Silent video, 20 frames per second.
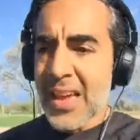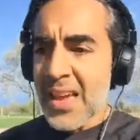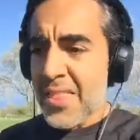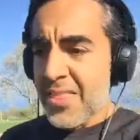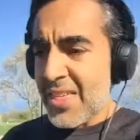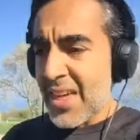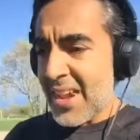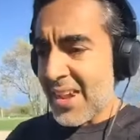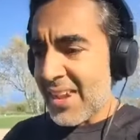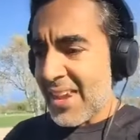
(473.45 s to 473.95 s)

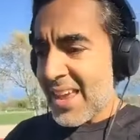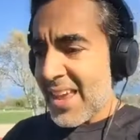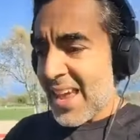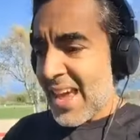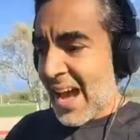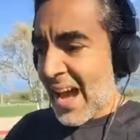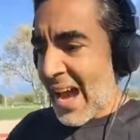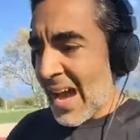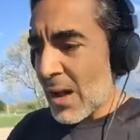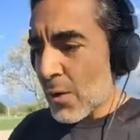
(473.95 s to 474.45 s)
then
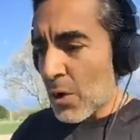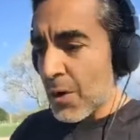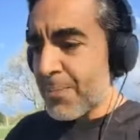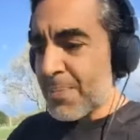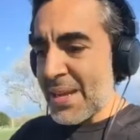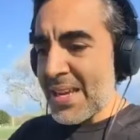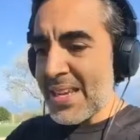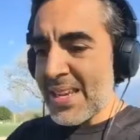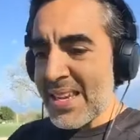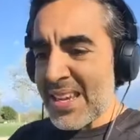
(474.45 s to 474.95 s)
I would
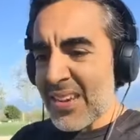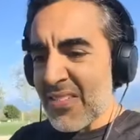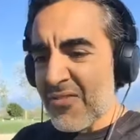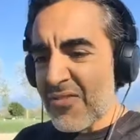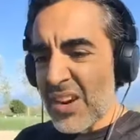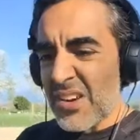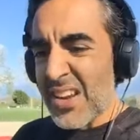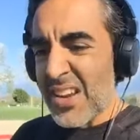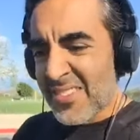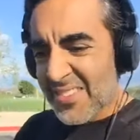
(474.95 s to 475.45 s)
be
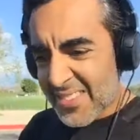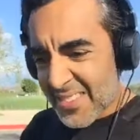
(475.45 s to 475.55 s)
very